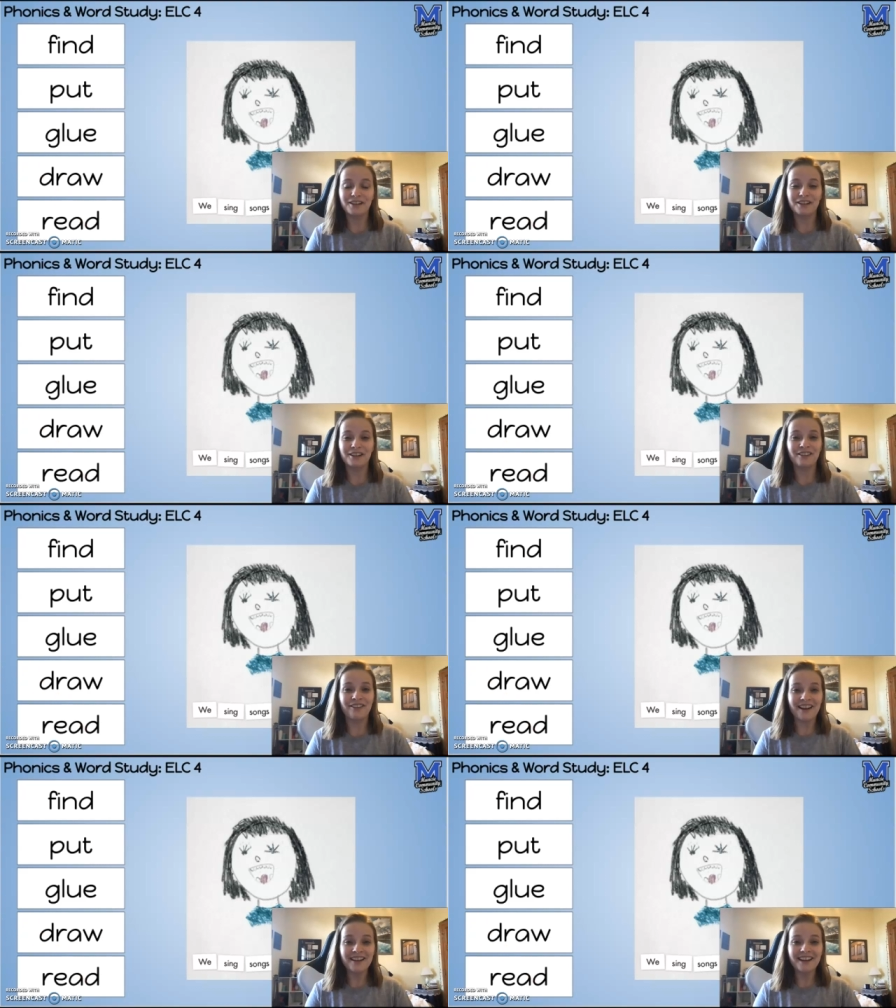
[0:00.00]
Good
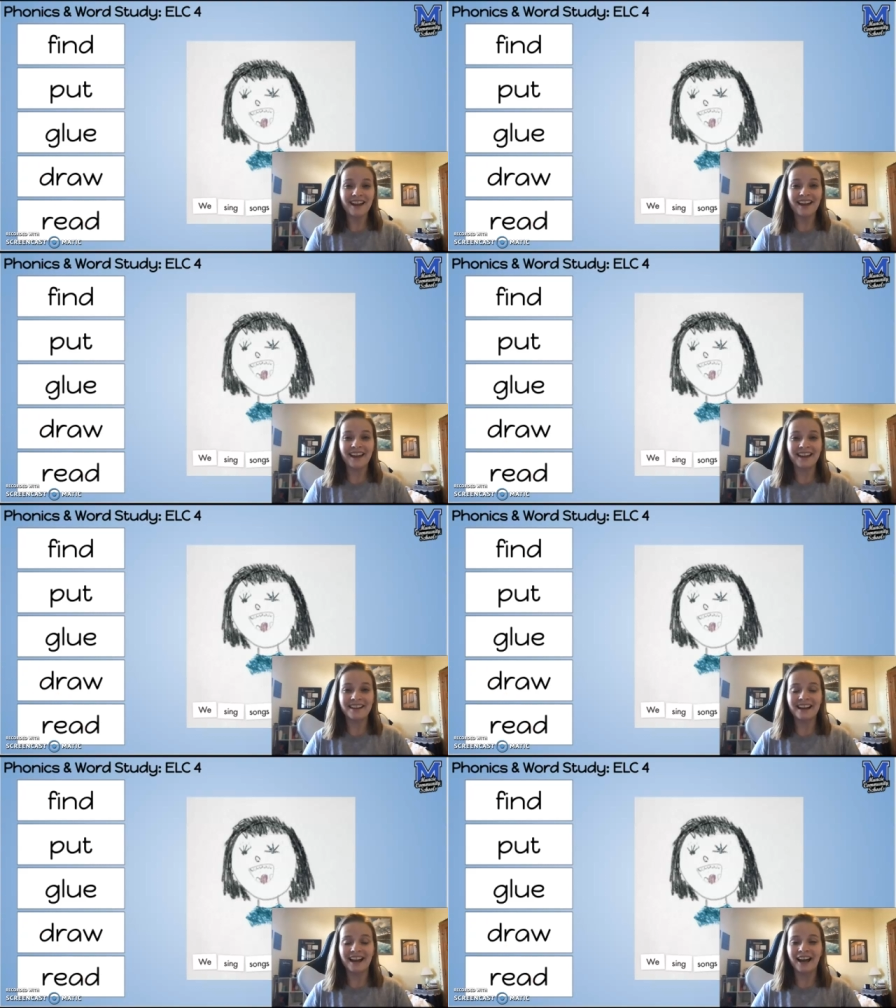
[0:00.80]
luck,
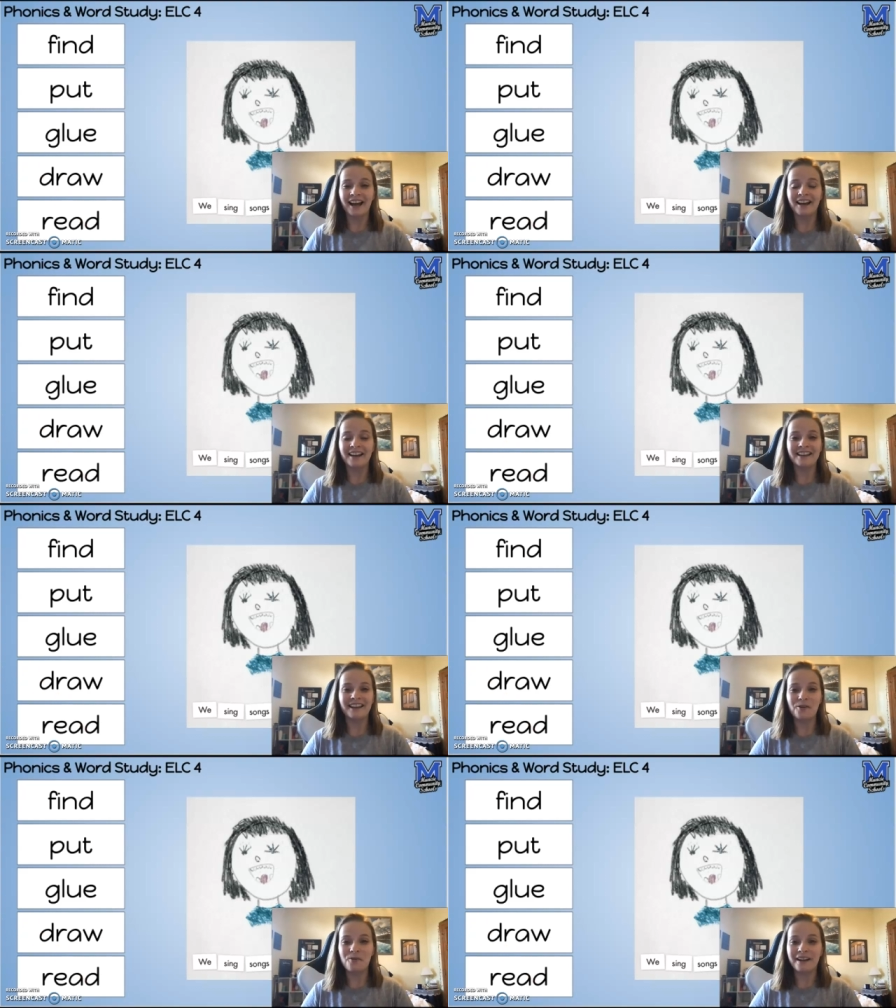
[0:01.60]
and I
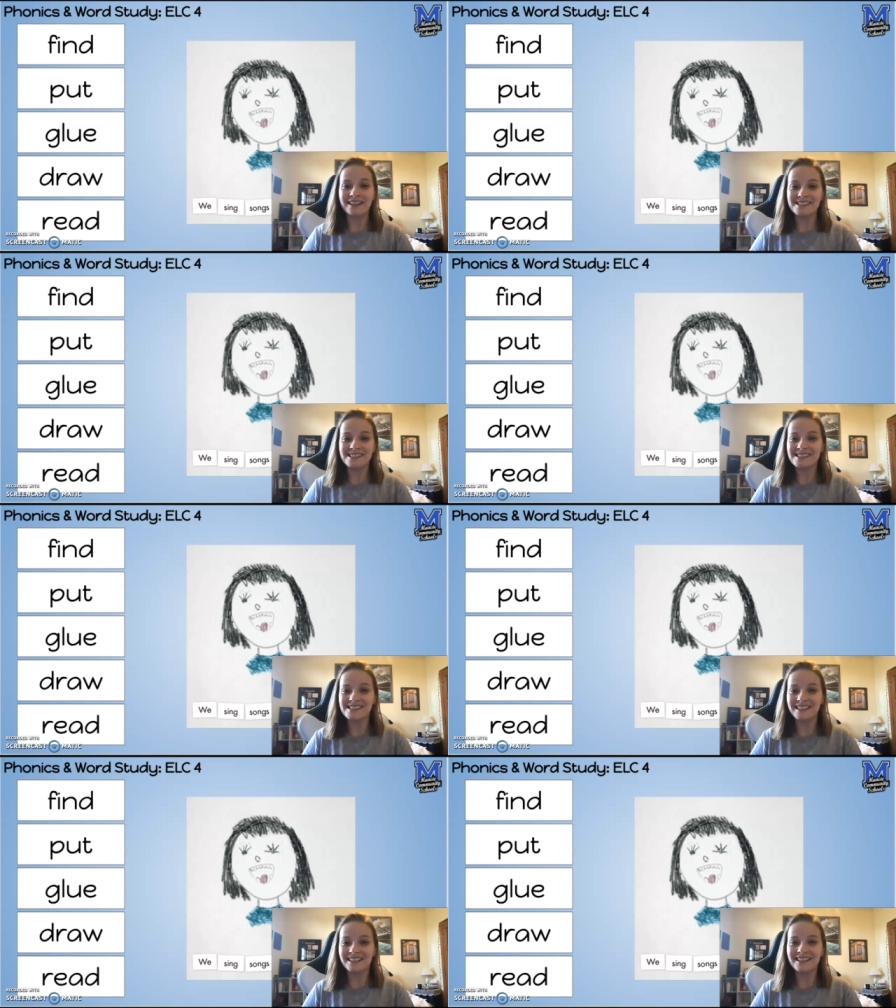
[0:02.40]
can't wait to
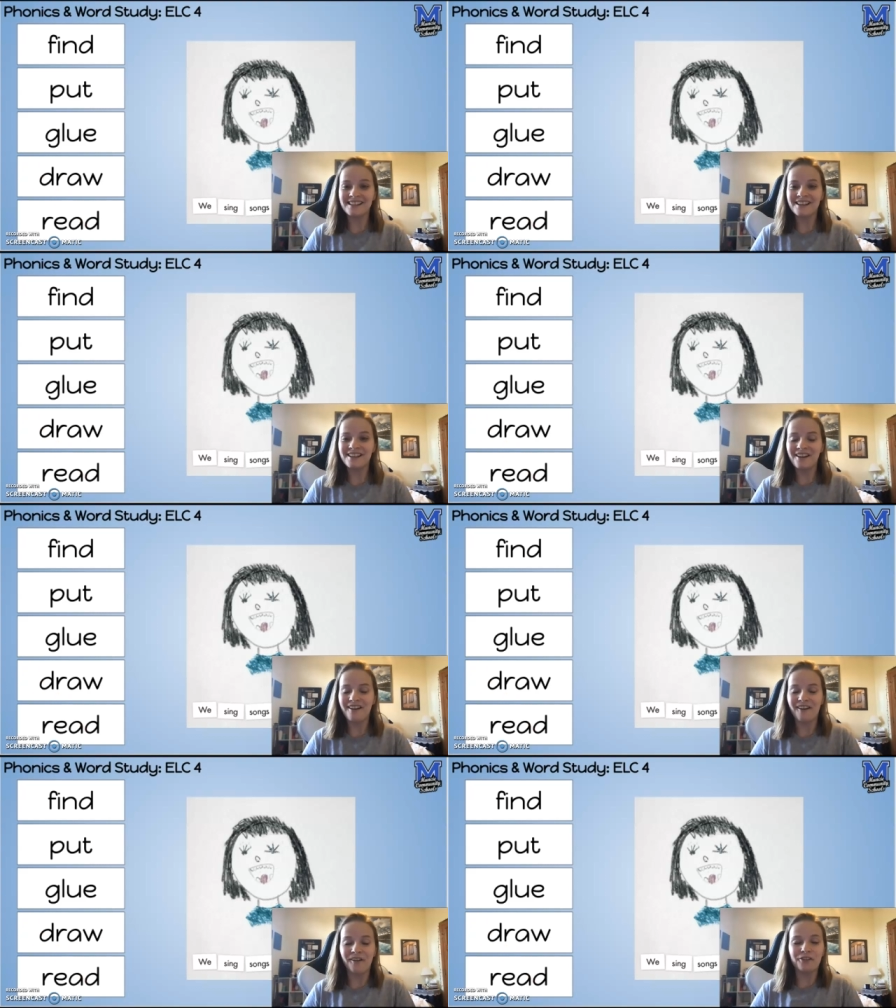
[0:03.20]
see
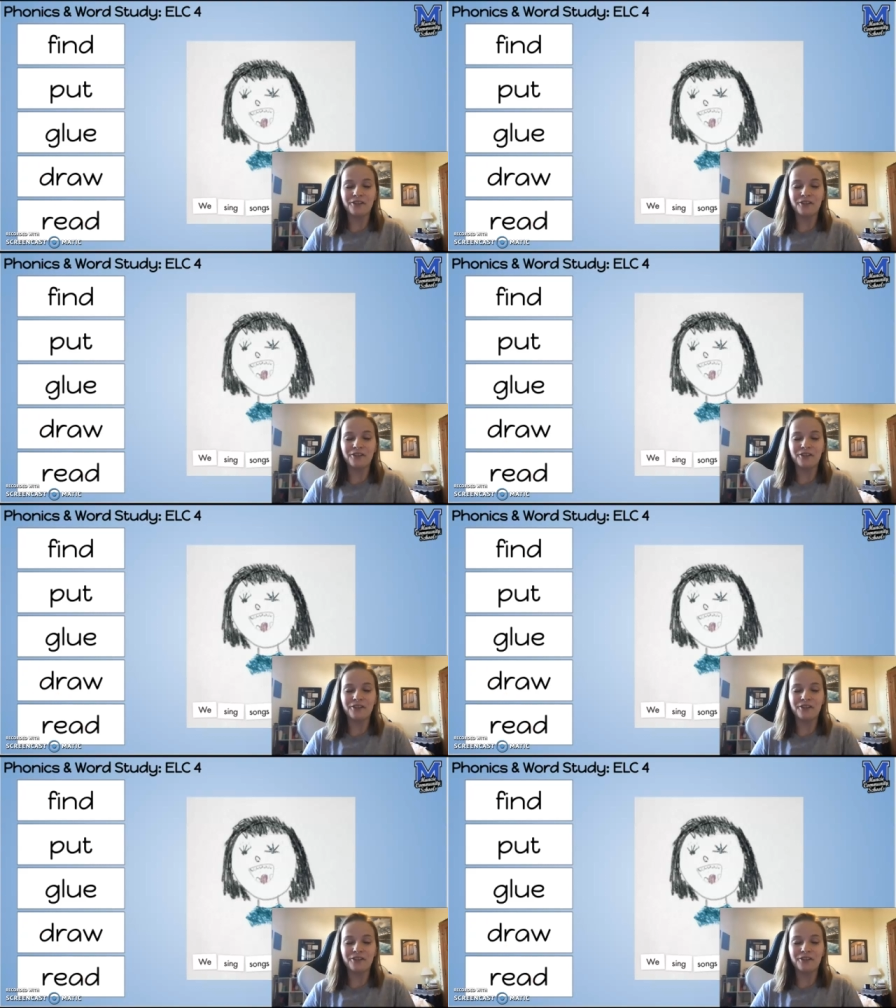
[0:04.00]
all of